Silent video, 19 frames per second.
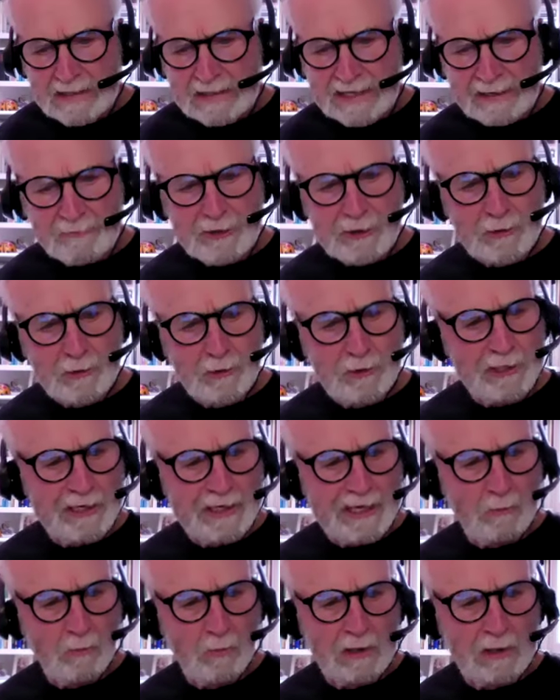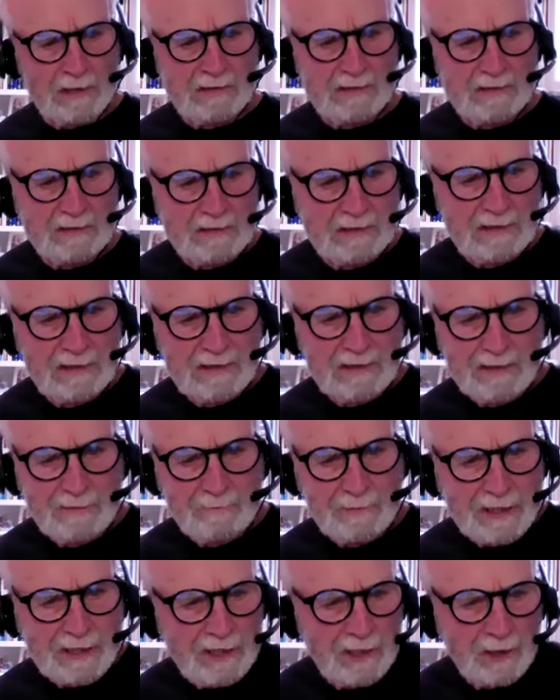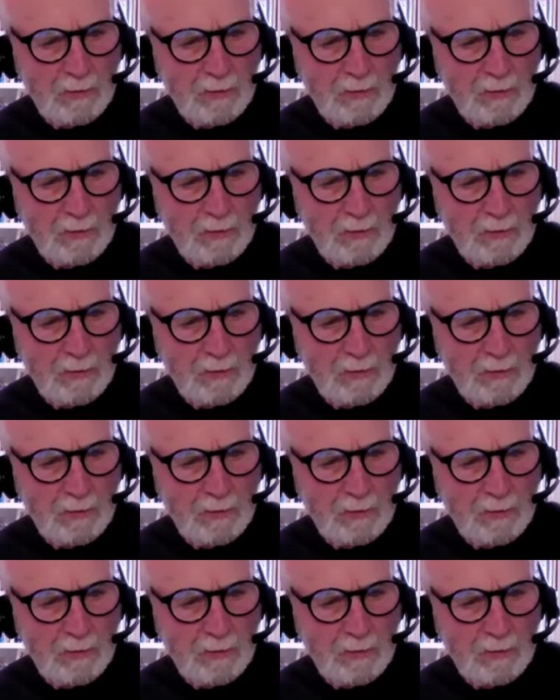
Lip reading: they recruited and they won. But you know